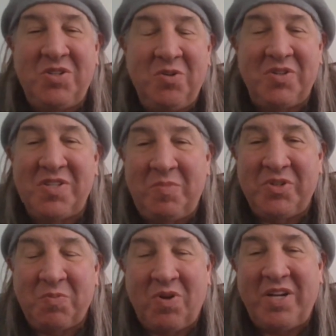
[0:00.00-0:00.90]
or do a
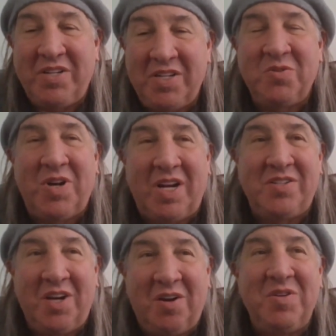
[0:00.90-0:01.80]
simple spread, you could do it
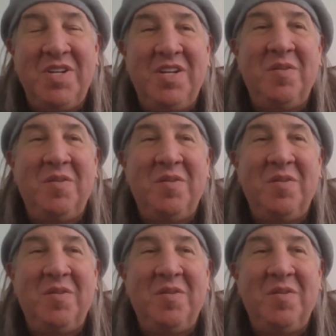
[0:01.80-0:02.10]
on Dough.